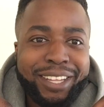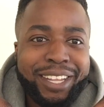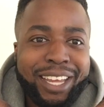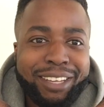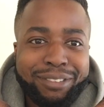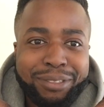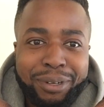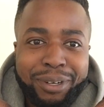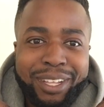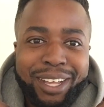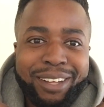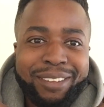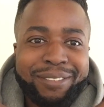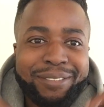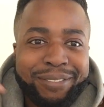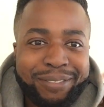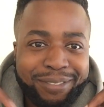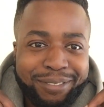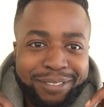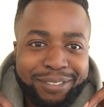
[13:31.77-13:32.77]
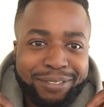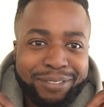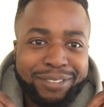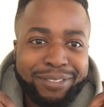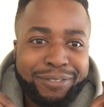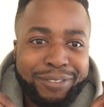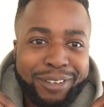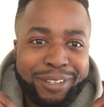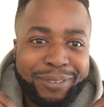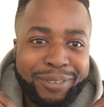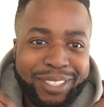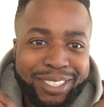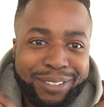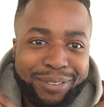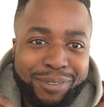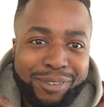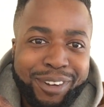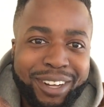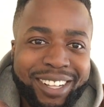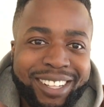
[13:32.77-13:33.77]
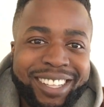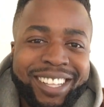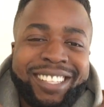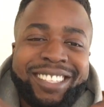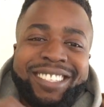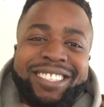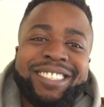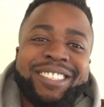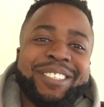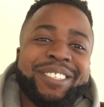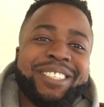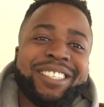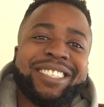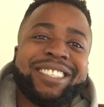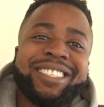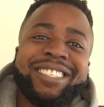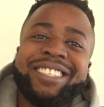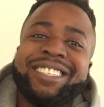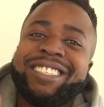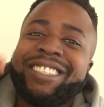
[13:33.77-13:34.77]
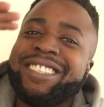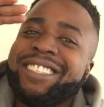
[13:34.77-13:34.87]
your life sorted out once and for all. Deuces.